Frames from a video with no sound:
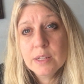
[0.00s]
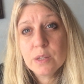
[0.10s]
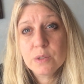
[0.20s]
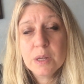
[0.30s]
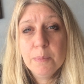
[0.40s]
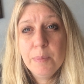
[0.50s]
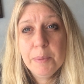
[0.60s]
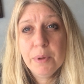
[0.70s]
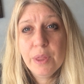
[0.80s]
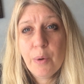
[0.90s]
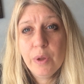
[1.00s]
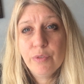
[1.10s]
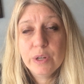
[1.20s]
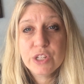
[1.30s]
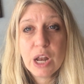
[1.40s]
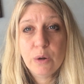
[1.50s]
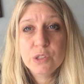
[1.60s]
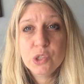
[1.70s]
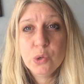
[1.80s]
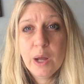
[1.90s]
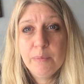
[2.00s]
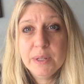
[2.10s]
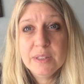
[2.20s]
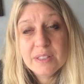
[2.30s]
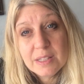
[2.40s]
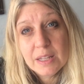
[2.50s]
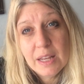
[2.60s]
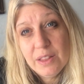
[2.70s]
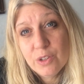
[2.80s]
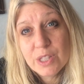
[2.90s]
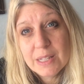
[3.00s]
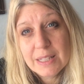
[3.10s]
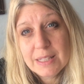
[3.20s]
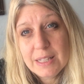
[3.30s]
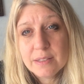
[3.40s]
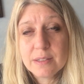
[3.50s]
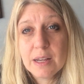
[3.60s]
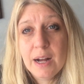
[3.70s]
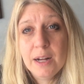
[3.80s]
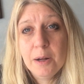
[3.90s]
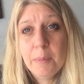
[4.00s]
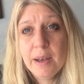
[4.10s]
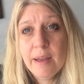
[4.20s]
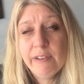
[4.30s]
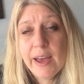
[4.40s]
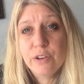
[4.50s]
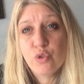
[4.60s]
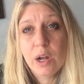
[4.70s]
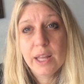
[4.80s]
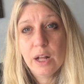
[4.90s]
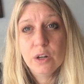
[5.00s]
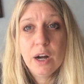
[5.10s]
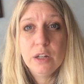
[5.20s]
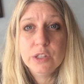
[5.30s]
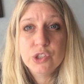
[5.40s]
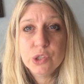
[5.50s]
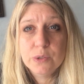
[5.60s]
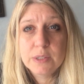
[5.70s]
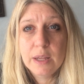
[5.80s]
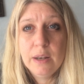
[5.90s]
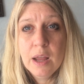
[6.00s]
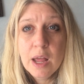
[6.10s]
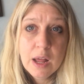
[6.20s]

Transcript: So some people that we've reached out to have been in their 60s and have had drug and alcohol issues, and